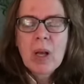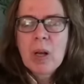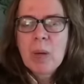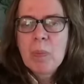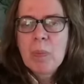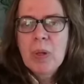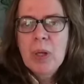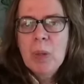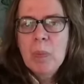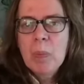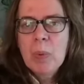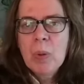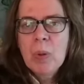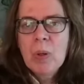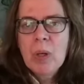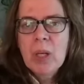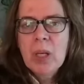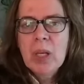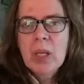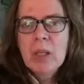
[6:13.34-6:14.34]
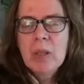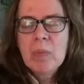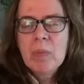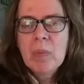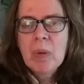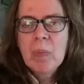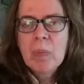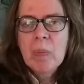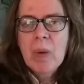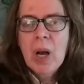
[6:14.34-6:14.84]
people
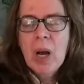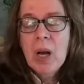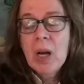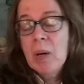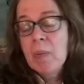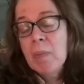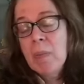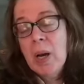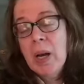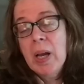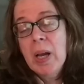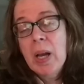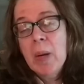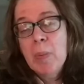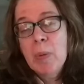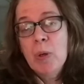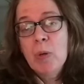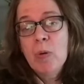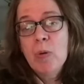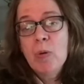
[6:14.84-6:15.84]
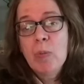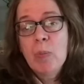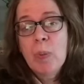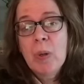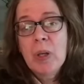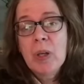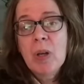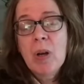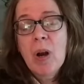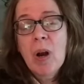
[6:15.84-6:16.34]
in Miami who've
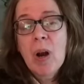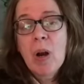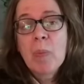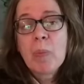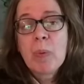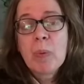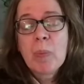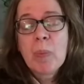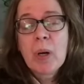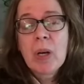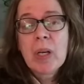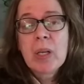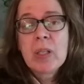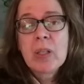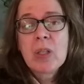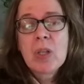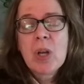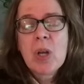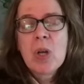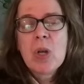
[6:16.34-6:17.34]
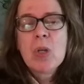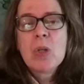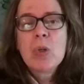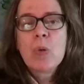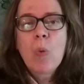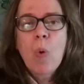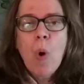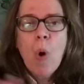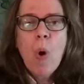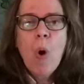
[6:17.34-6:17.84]
been compromised.
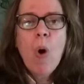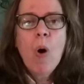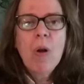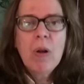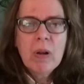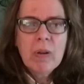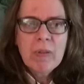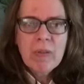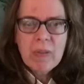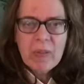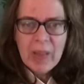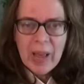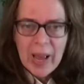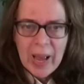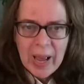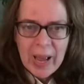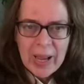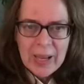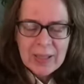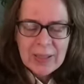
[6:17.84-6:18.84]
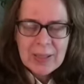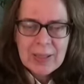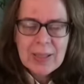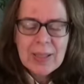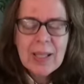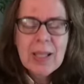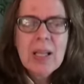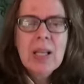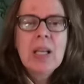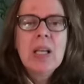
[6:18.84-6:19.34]
So all of that
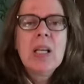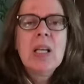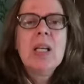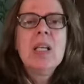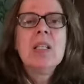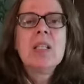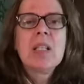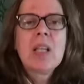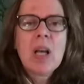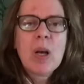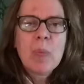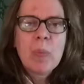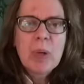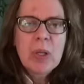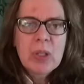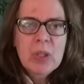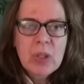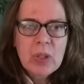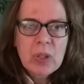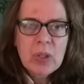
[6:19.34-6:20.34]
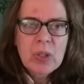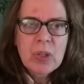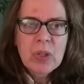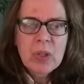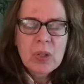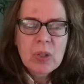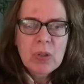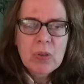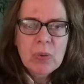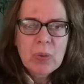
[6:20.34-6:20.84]
is coming to the
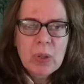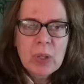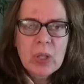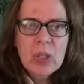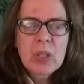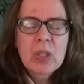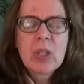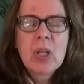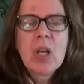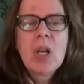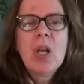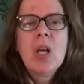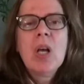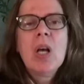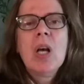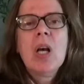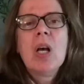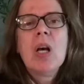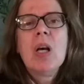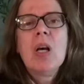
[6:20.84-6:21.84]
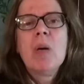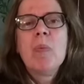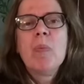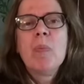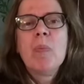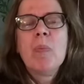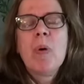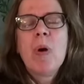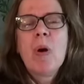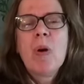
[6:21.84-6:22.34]
surface.
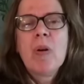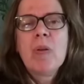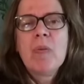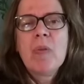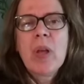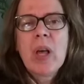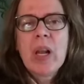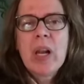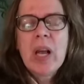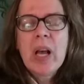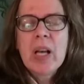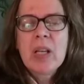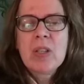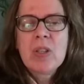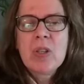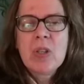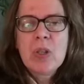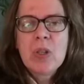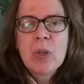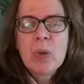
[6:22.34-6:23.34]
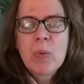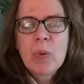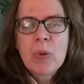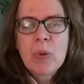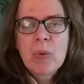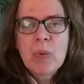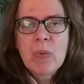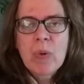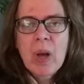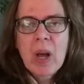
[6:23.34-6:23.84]
Part of that has to do with
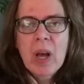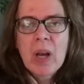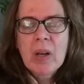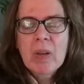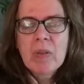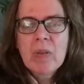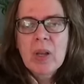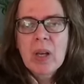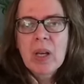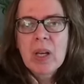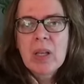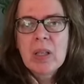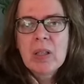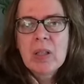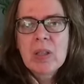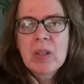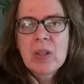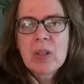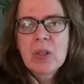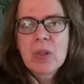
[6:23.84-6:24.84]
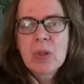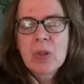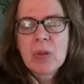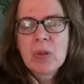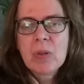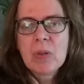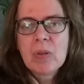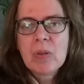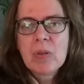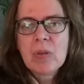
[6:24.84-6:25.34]
the fact that
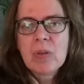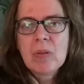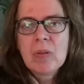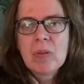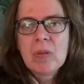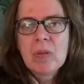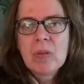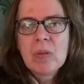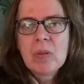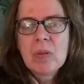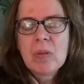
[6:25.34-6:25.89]
certain